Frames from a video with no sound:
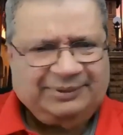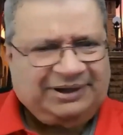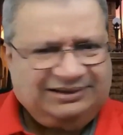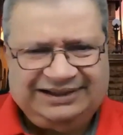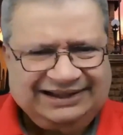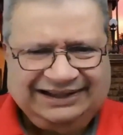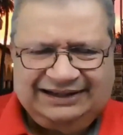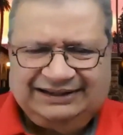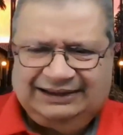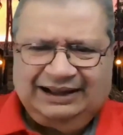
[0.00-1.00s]
I mean, are you
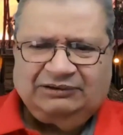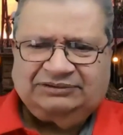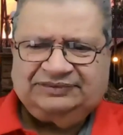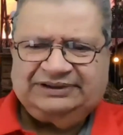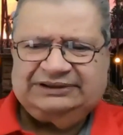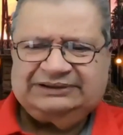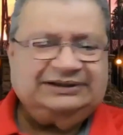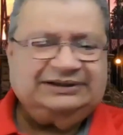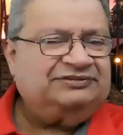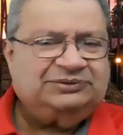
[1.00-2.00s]
getting anything out of it?
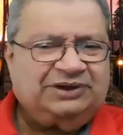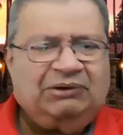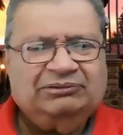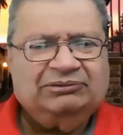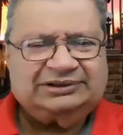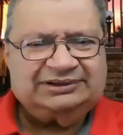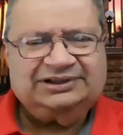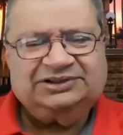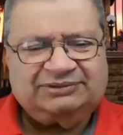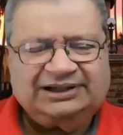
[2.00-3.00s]
And if you don't,
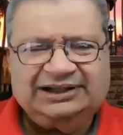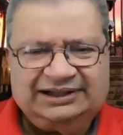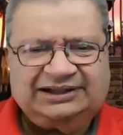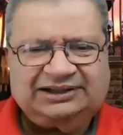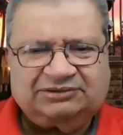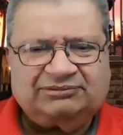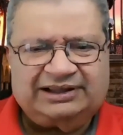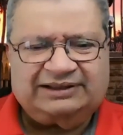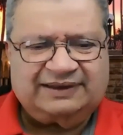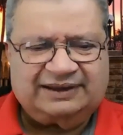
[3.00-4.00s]
you really need to
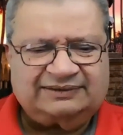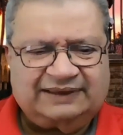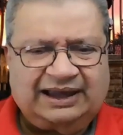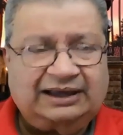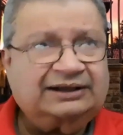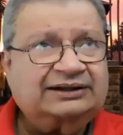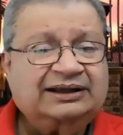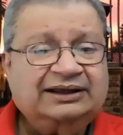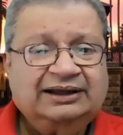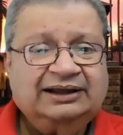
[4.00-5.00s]
rethink
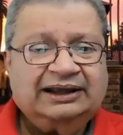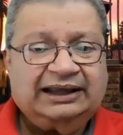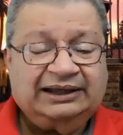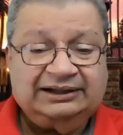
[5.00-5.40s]
that.